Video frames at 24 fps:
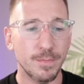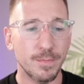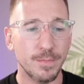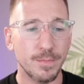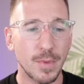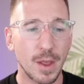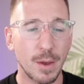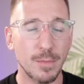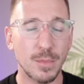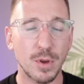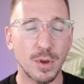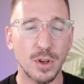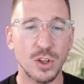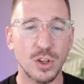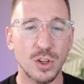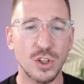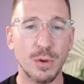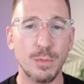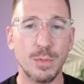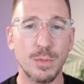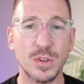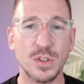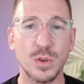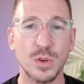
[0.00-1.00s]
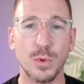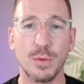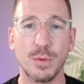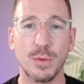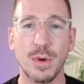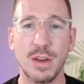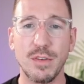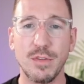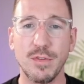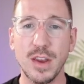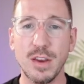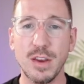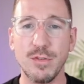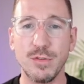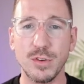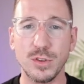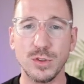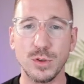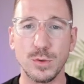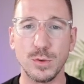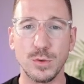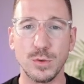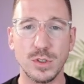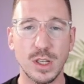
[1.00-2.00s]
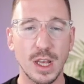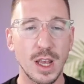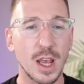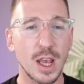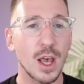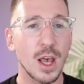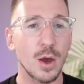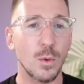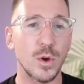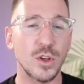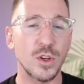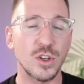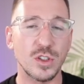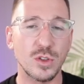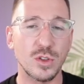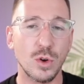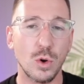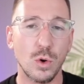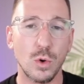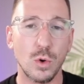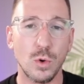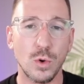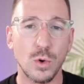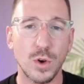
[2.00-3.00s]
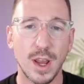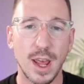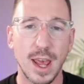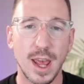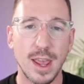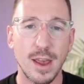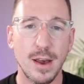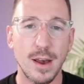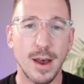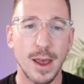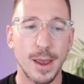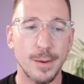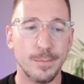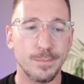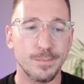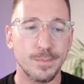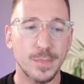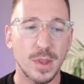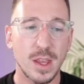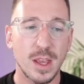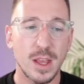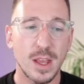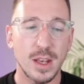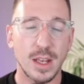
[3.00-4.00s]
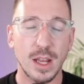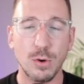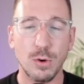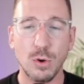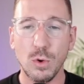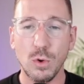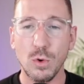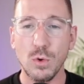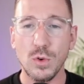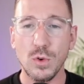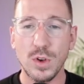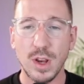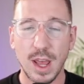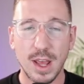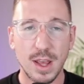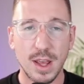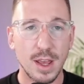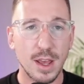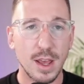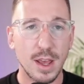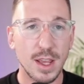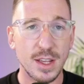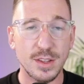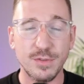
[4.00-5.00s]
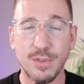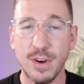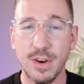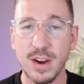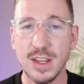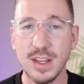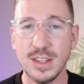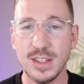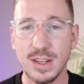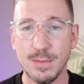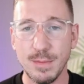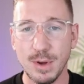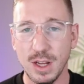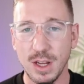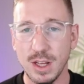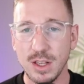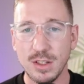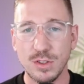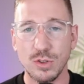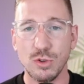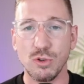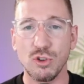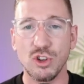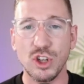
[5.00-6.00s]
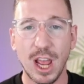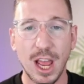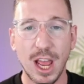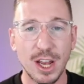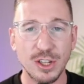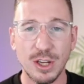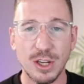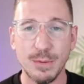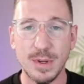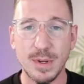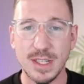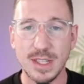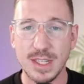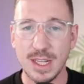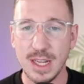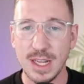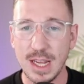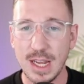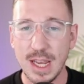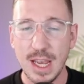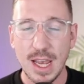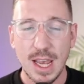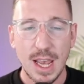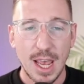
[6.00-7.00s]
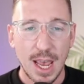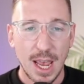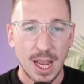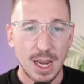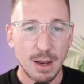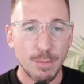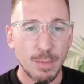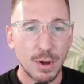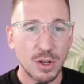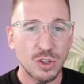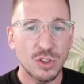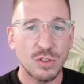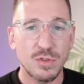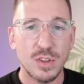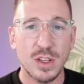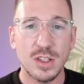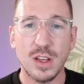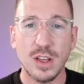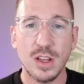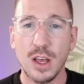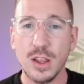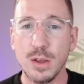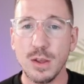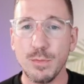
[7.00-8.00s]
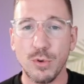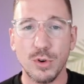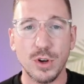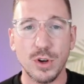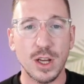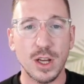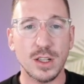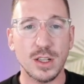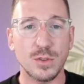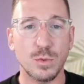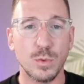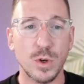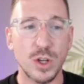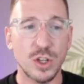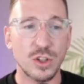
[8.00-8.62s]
I'm going to jump into one of my favorite tools, which is Claude AI. Now, Claude is very similar to ChatGPT and a bunch of these other products, which